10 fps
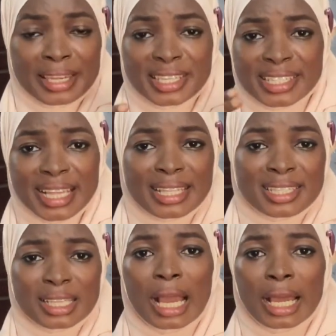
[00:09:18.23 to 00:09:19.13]
dessert
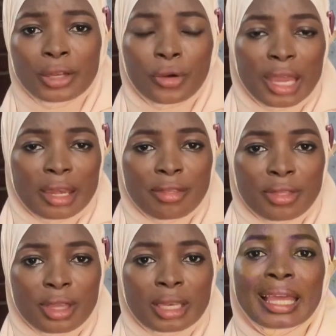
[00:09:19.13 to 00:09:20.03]
stand or
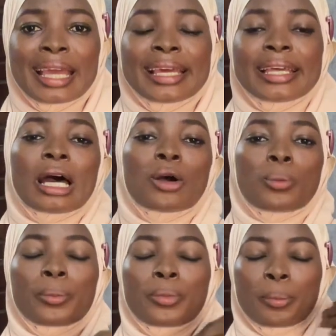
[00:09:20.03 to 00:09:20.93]
anything, and
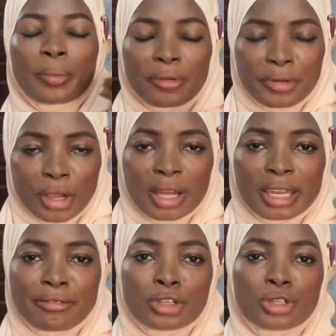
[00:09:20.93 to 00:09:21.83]
I'll
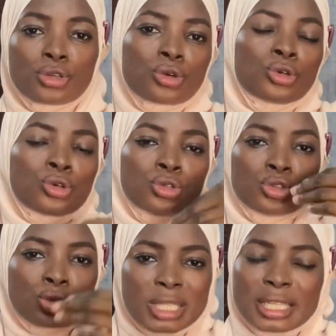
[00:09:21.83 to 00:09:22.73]
record a video
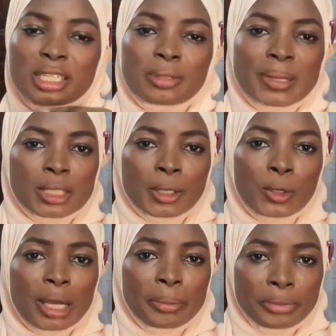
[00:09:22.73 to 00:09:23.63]
using this
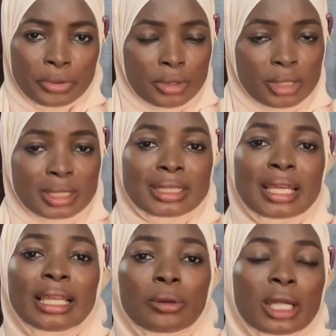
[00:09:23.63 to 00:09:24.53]
particular product.
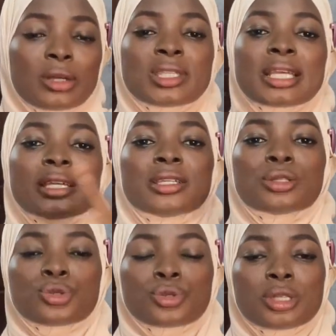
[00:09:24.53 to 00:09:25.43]
Then I'll now send
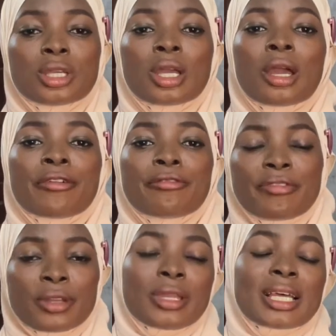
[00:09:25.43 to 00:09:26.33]
it to the
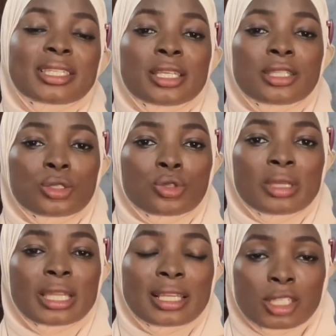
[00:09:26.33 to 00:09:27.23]
vendor that sent it to
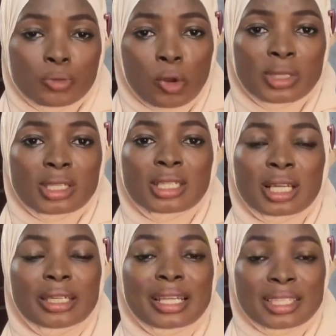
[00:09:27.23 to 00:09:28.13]
me. That's a small business
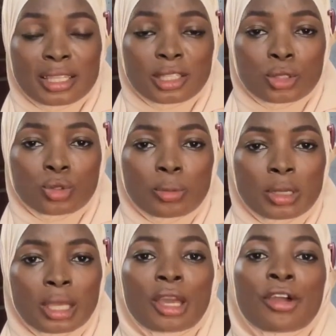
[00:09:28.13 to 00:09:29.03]
that sent it to
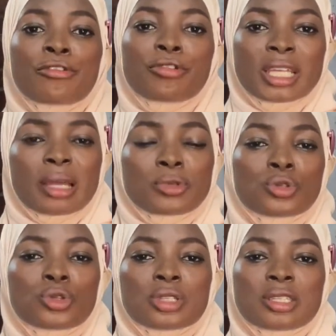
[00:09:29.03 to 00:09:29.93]
me for them
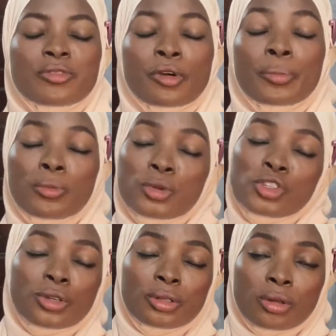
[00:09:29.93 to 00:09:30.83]
to use it for
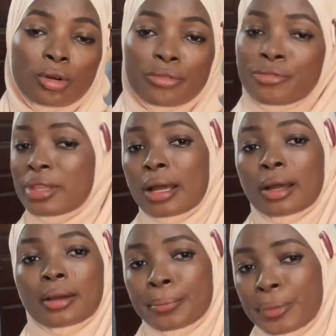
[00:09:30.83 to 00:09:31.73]
promotion of
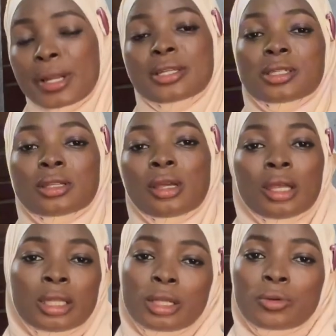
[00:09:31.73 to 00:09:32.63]
their brand.
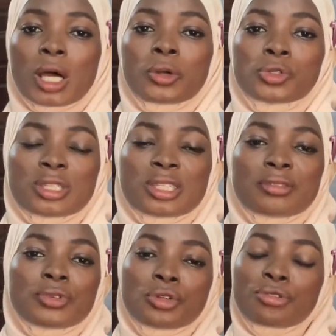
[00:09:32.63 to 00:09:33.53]
They will now use
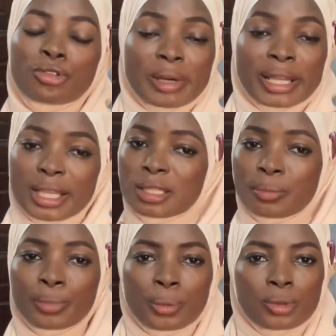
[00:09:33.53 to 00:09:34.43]
this video for
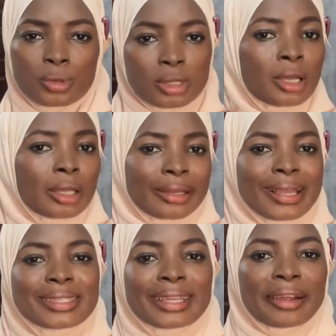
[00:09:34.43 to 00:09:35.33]
marketing purpose.
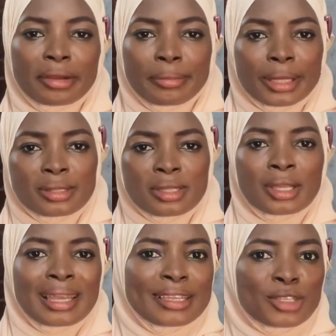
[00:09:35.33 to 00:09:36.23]
That's the agreement.
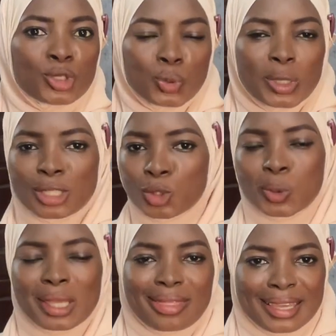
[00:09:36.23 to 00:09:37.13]
Sweet,
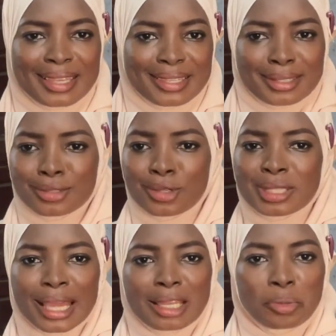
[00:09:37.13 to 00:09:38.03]
sweet things.
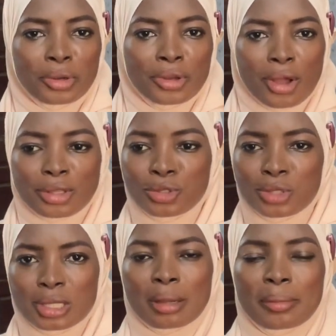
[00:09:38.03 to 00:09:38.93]
Just get the product,
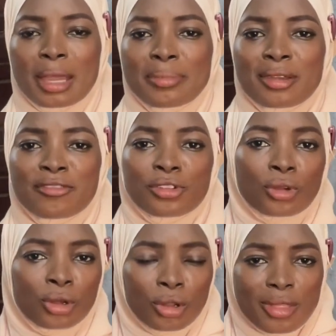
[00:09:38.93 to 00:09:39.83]
use it. It might be
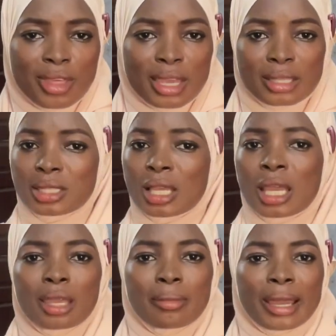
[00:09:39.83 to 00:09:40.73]
even clothes,
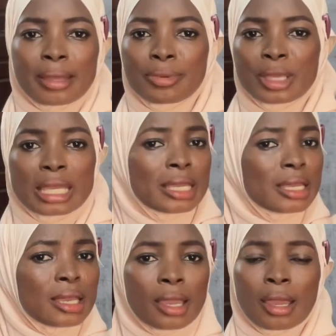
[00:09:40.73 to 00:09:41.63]
it might
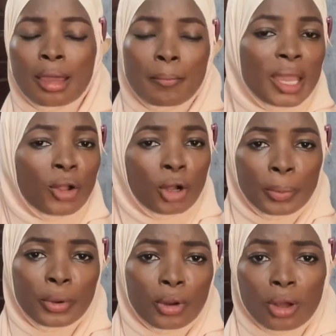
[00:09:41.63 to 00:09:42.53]
be
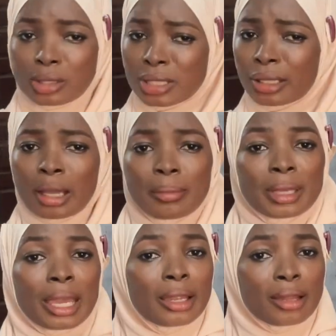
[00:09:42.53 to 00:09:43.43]
makeup products, it can
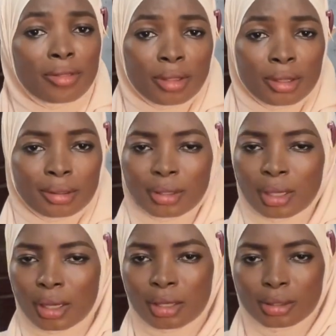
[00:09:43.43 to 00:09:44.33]
be anything.
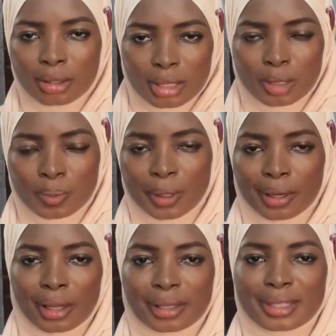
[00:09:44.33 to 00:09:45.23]
Use this
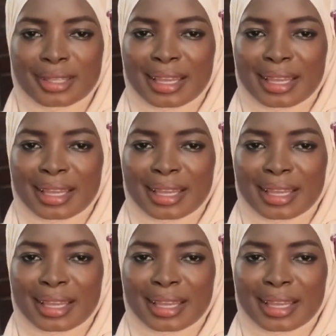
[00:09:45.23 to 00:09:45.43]
product,